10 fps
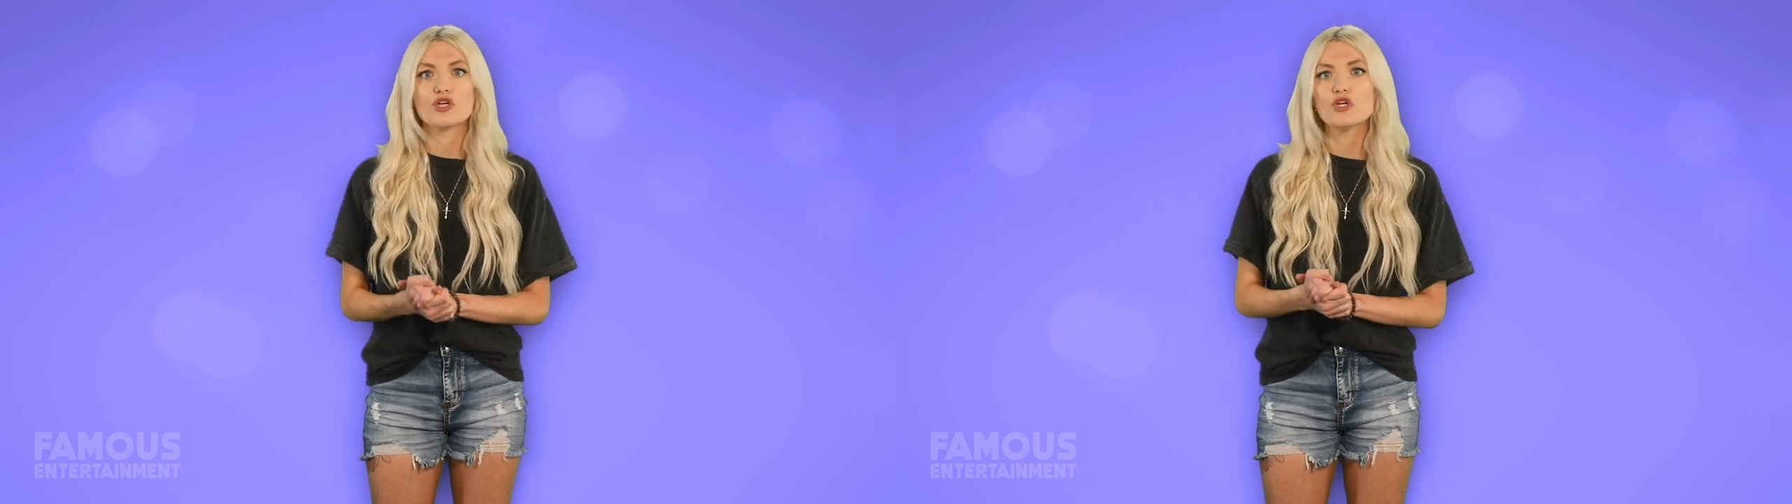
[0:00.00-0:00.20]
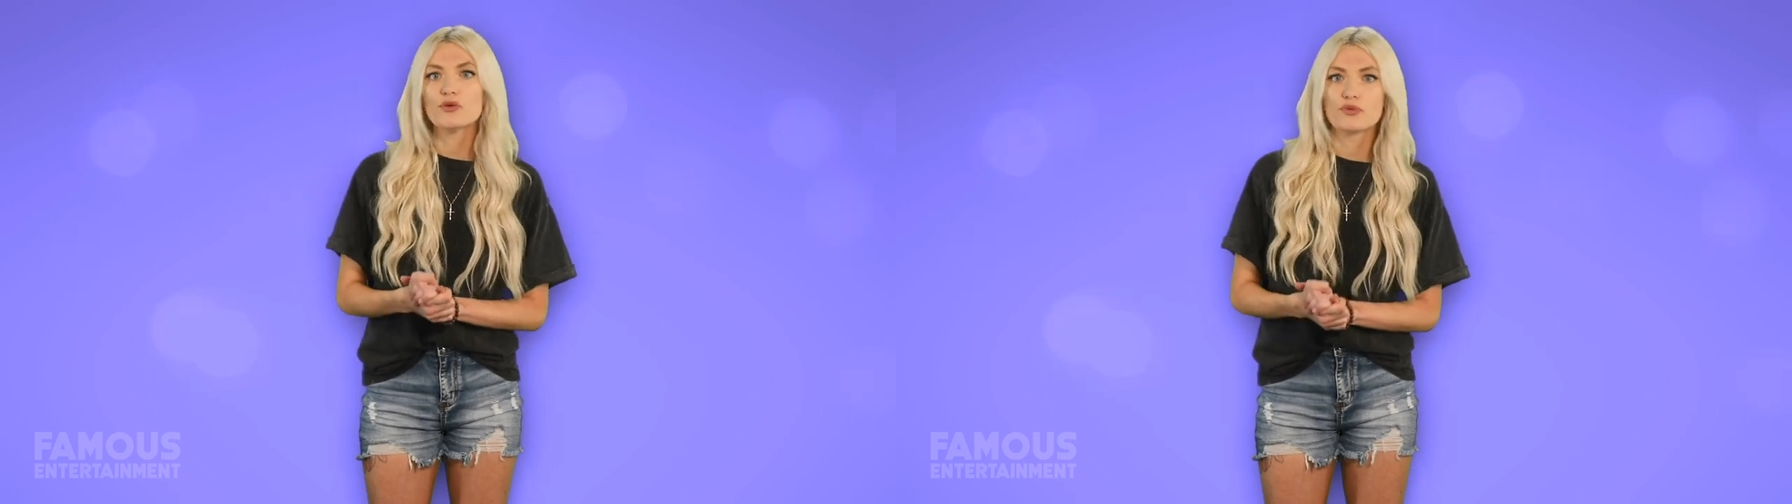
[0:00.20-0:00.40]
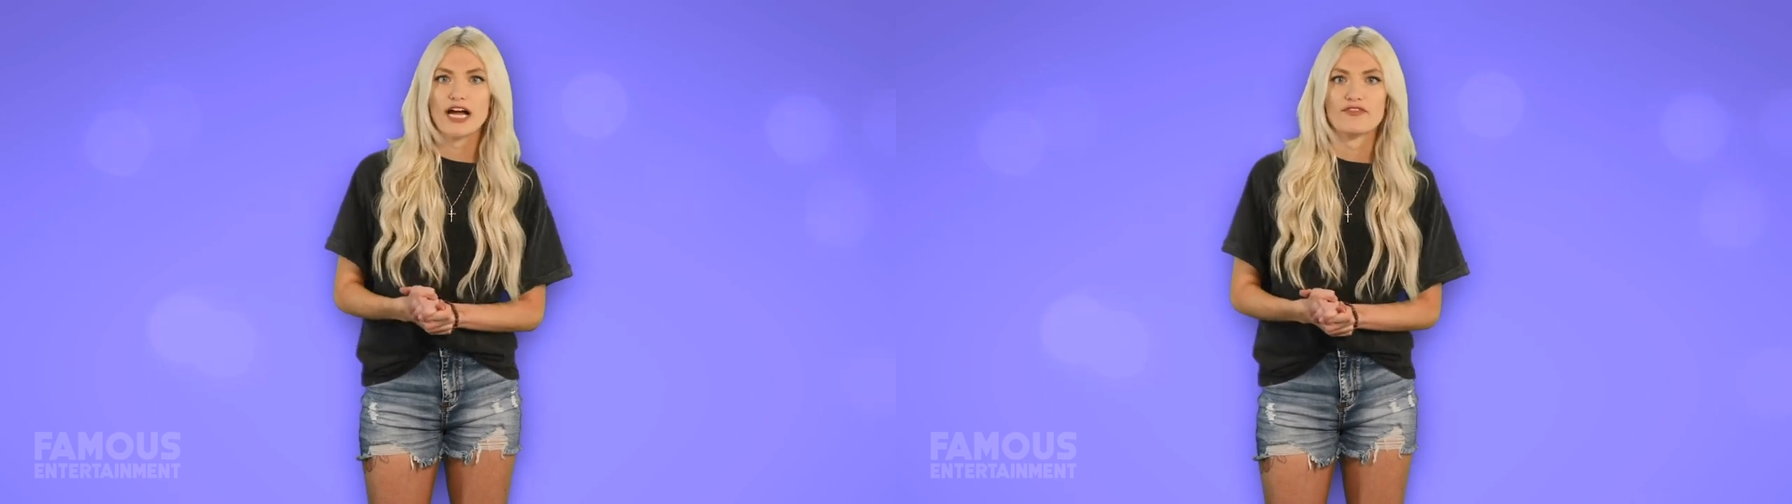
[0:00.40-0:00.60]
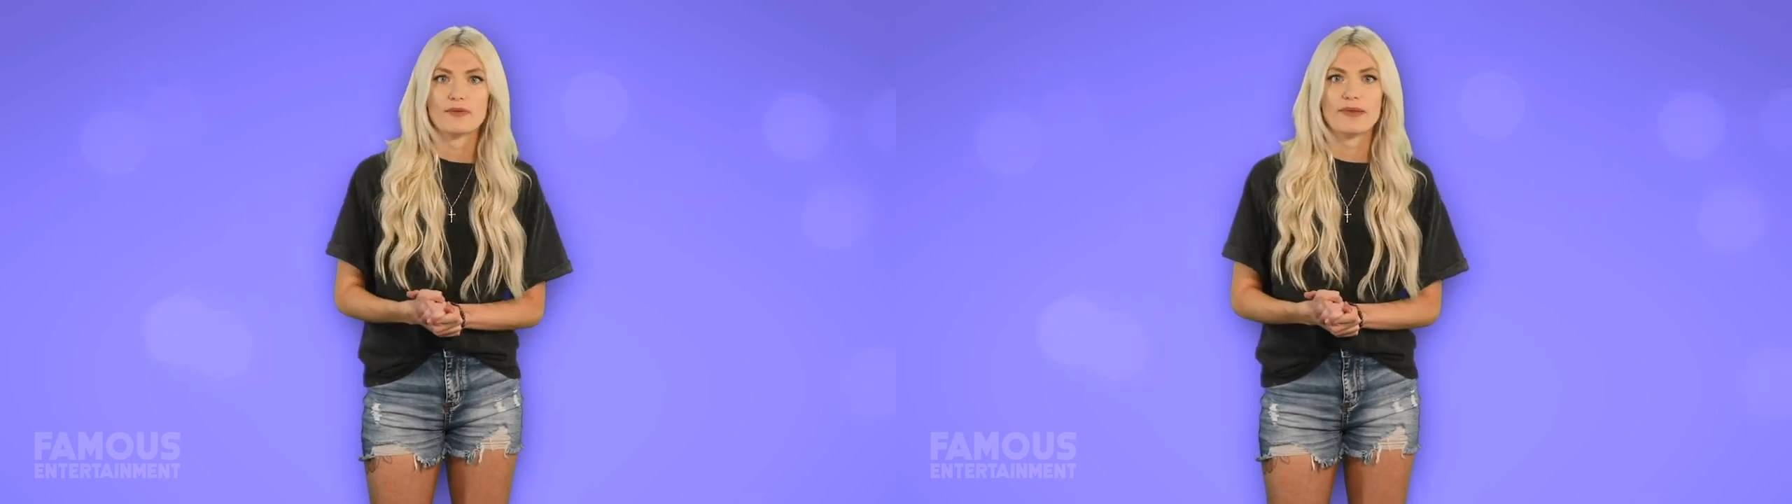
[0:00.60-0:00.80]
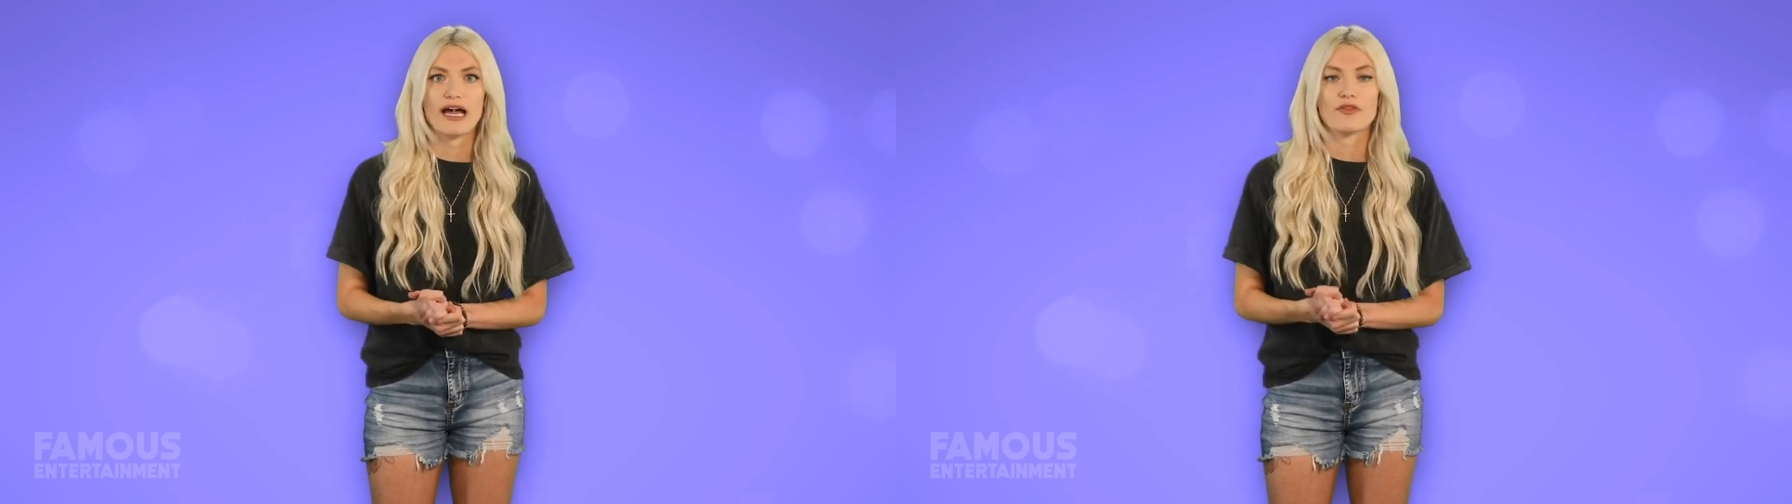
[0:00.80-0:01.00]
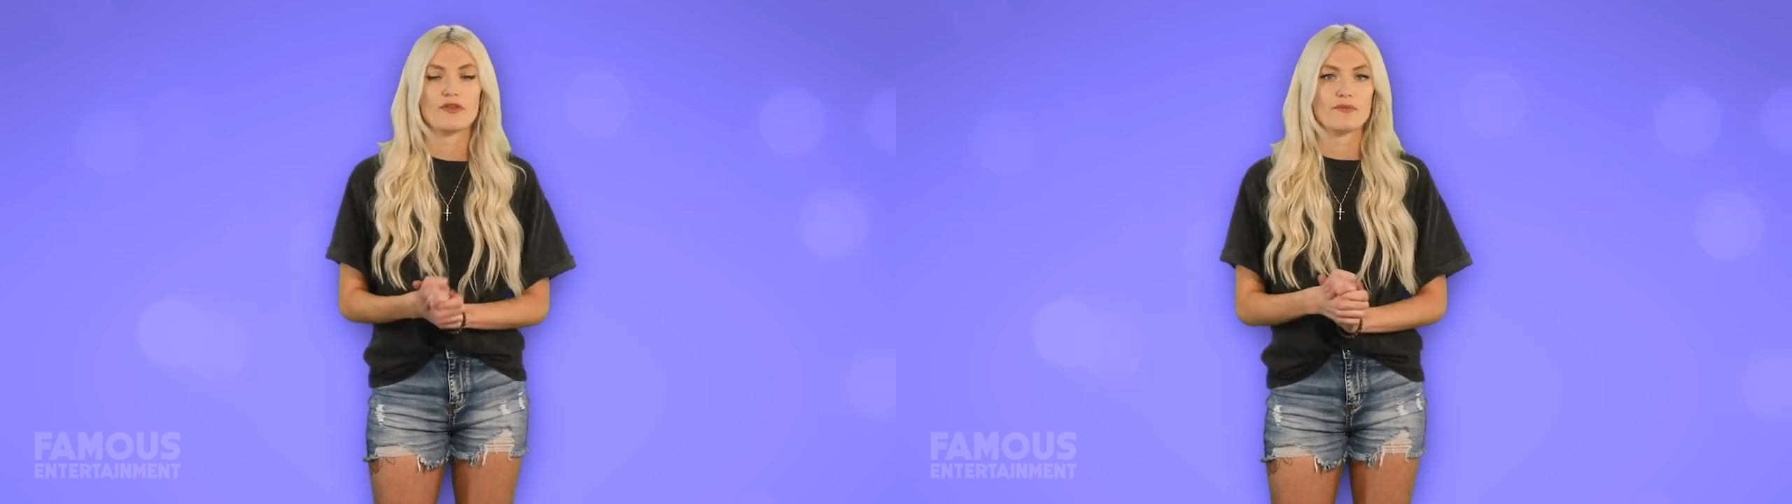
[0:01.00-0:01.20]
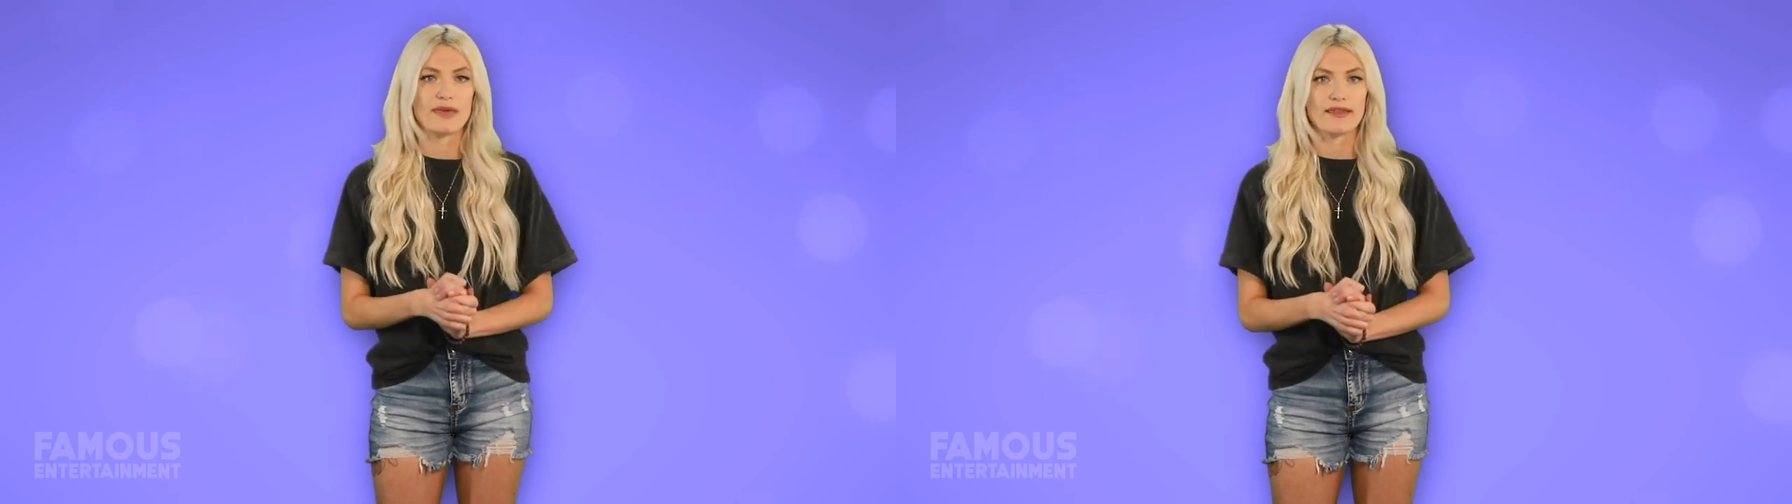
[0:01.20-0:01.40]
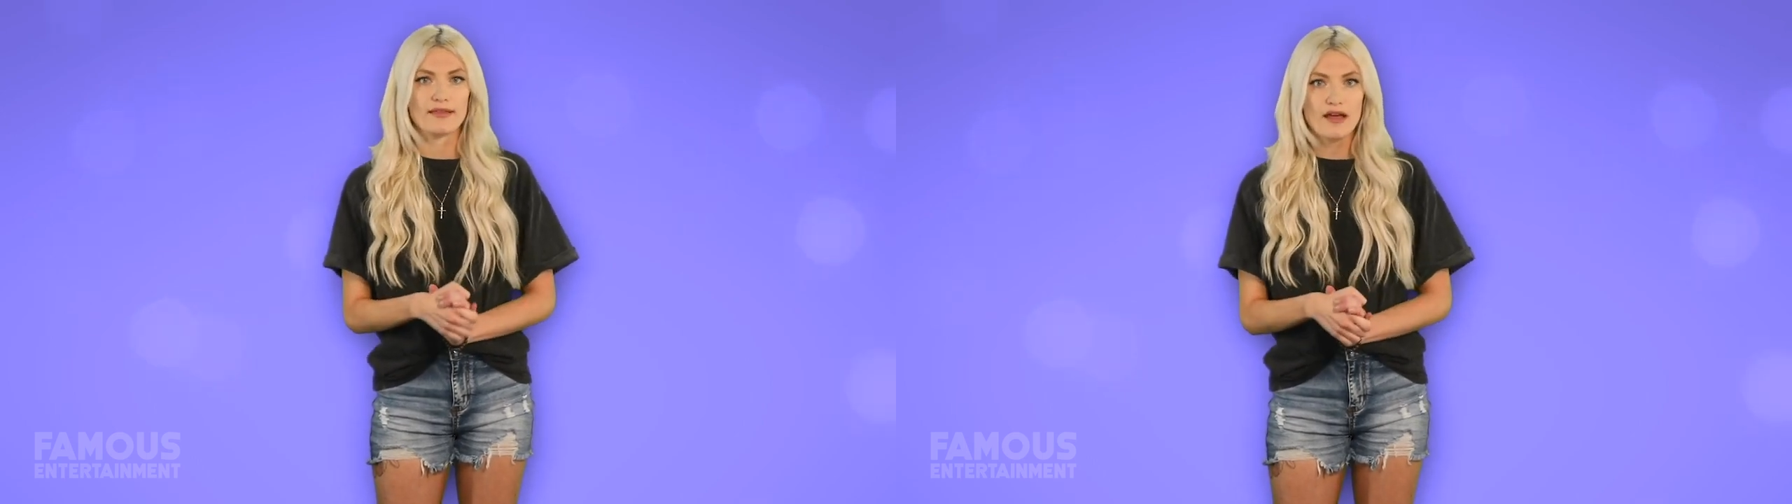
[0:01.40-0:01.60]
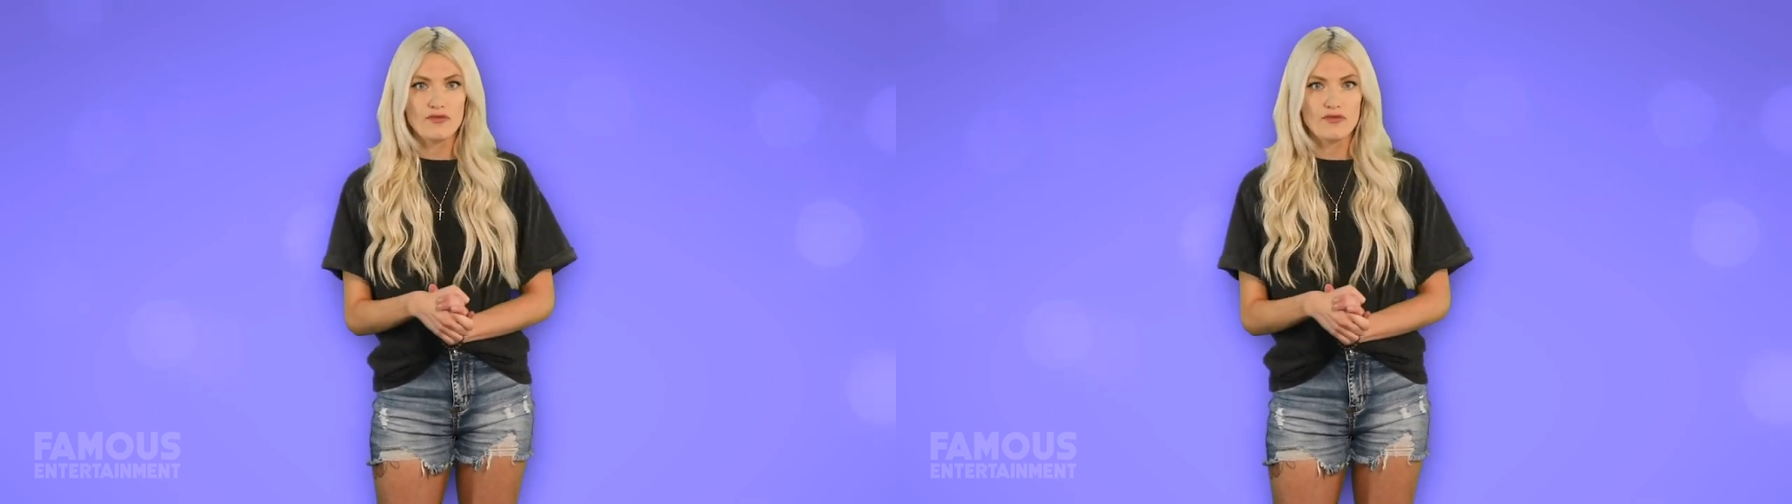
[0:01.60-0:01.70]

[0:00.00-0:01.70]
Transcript: new private bath on the main